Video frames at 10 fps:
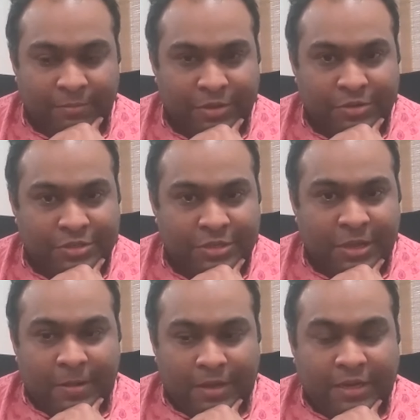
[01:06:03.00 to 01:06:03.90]
Because
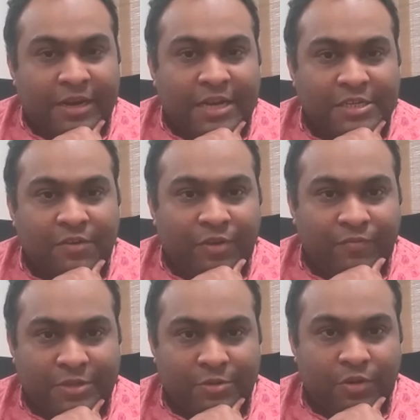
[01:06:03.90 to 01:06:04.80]
International Film
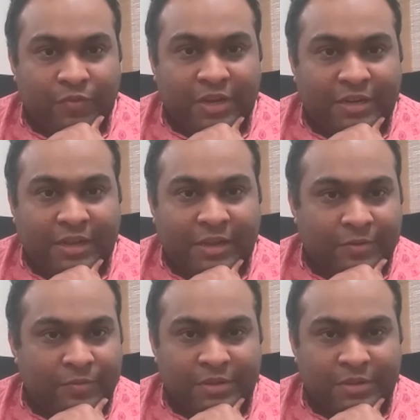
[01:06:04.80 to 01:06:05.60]
Festival of India,